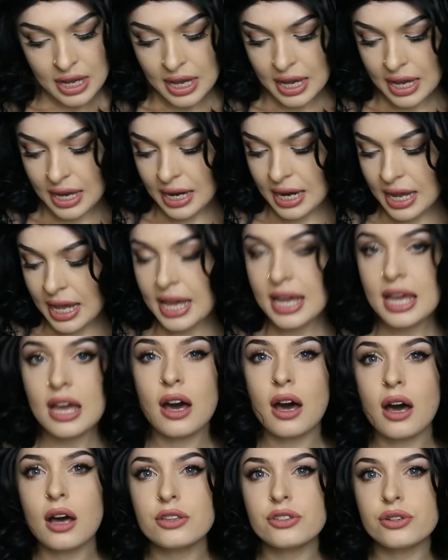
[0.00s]
in
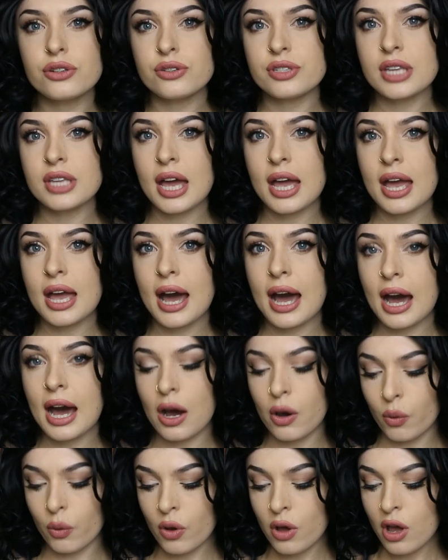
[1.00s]
here to say
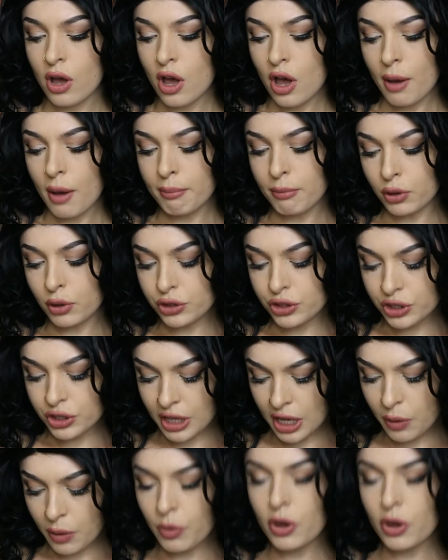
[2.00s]
how much they